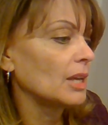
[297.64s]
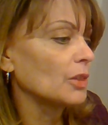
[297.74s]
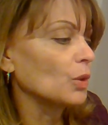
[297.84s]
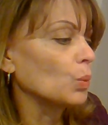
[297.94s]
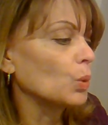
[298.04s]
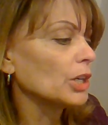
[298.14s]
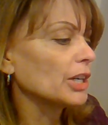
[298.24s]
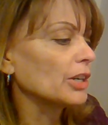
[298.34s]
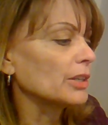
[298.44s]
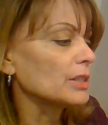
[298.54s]
The
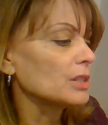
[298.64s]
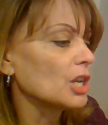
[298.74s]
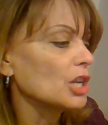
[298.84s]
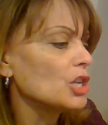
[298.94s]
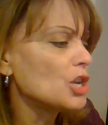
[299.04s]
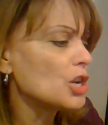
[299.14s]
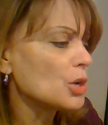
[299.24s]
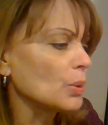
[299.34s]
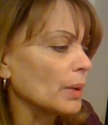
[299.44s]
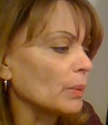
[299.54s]
workers
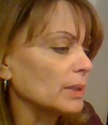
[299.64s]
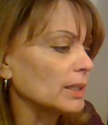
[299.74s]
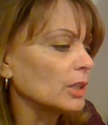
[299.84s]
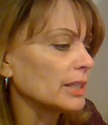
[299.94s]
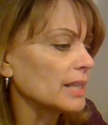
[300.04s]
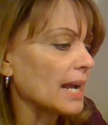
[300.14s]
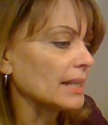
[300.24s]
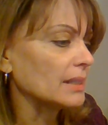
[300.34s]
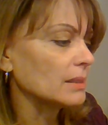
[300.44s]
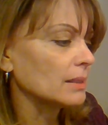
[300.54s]
knew it would look
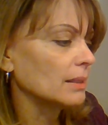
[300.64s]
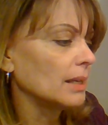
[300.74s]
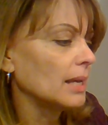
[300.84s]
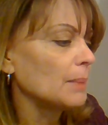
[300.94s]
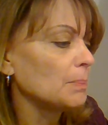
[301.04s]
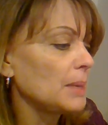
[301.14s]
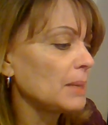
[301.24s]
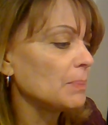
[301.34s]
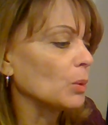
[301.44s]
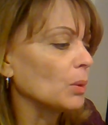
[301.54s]
nice.
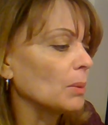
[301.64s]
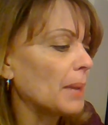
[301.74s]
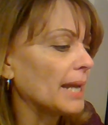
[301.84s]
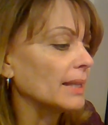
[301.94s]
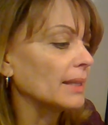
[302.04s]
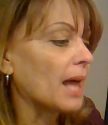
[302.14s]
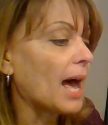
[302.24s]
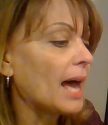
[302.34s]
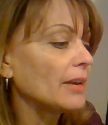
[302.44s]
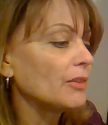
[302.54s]
People will pay a
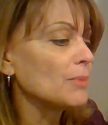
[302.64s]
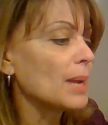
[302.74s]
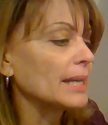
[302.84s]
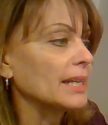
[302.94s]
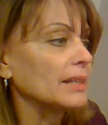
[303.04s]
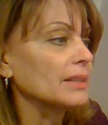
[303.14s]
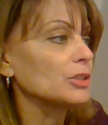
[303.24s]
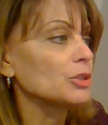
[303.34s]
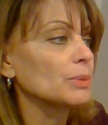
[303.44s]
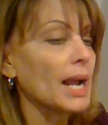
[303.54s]
lot of money
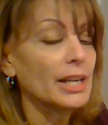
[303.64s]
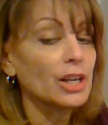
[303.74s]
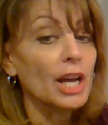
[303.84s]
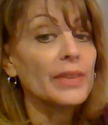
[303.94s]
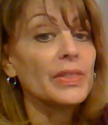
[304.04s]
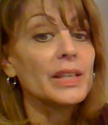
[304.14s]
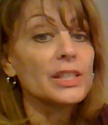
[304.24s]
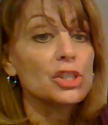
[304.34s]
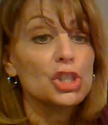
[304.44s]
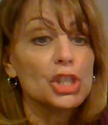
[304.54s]
to ride on this
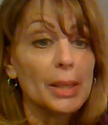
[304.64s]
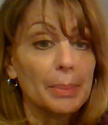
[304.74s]
ship.